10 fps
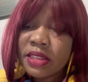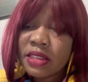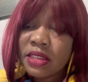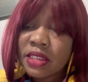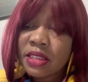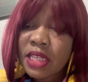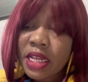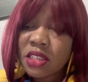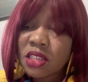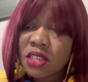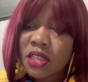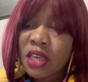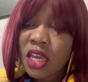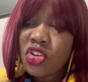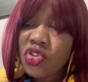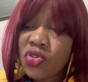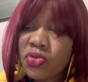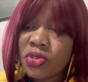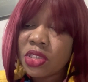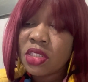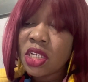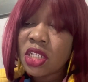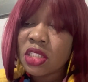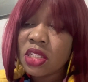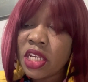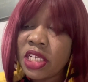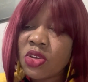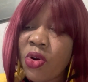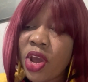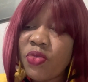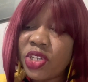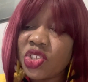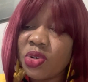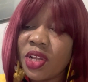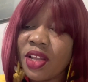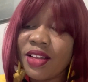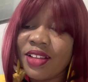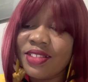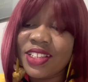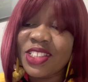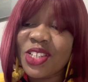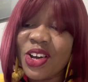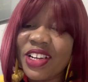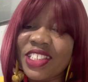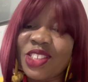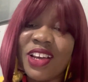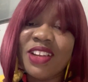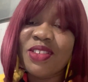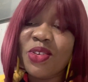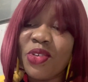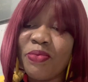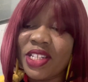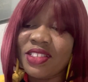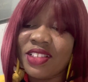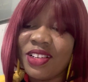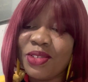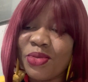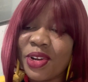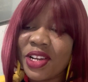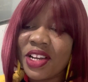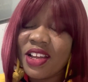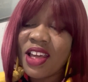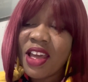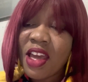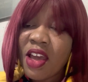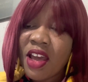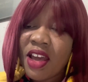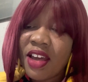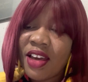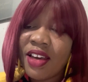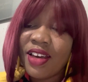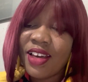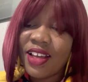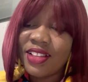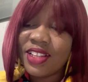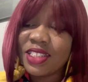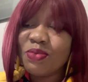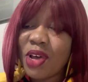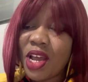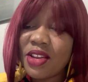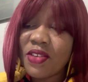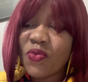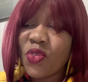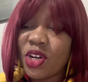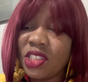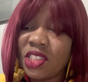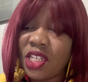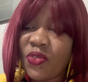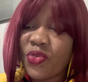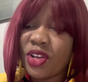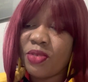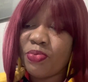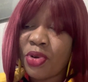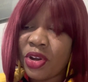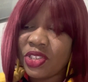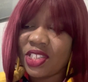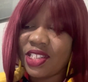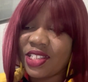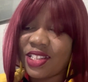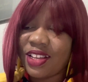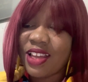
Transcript: States can use this. He's going with you. The dog is trying to go with my son to work. This money for different purchase,